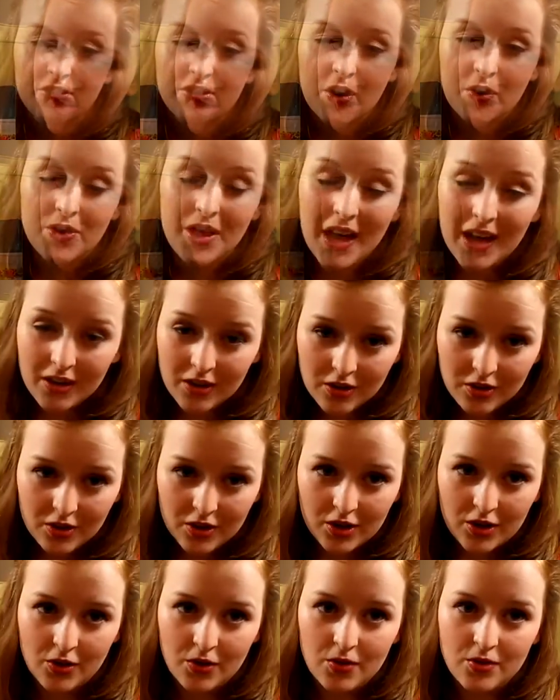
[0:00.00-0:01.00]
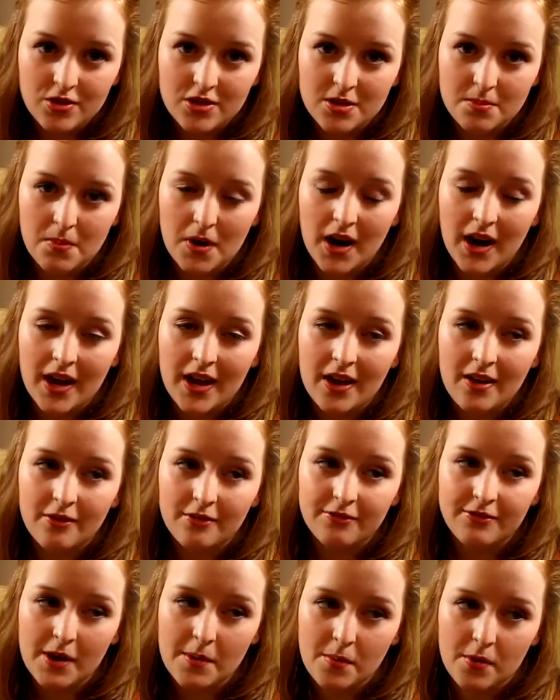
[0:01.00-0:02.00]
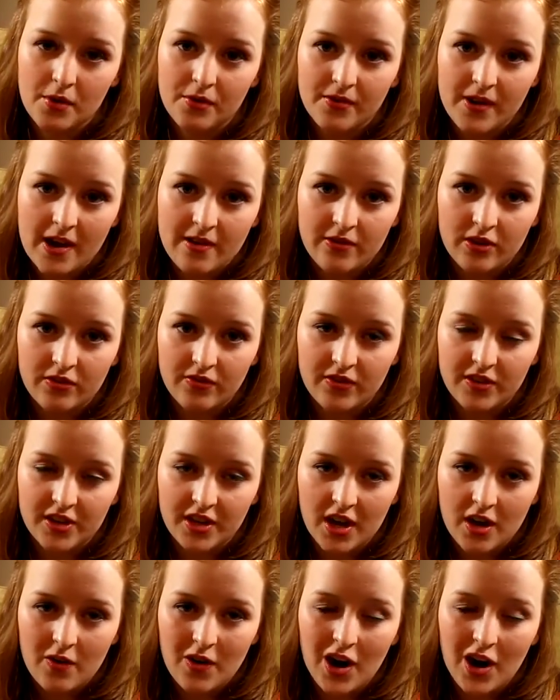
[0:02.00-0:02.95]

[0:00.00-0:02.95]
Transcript: So that concludes my February favourites video.